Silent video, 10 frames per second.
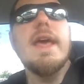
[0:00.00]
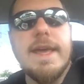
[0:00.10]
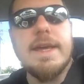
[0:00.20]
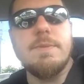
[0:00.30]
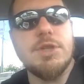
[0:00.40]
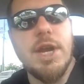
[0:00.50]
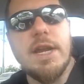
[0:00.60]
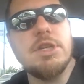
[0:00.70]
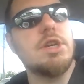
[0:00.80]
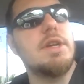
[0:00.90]
Keep
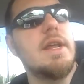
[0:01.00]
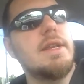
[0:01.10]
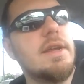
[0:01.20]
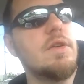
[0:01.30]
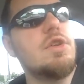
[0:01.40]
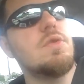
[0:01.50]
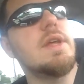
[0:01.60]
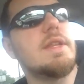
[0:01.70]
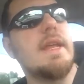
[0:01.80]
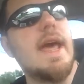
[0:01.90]
changing until you
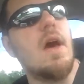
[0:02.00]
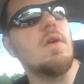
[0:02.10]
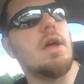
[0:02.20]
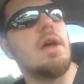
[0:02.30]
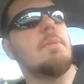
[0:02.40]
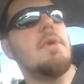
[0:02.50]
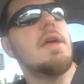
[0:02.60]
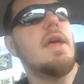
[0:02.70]
get the outcome.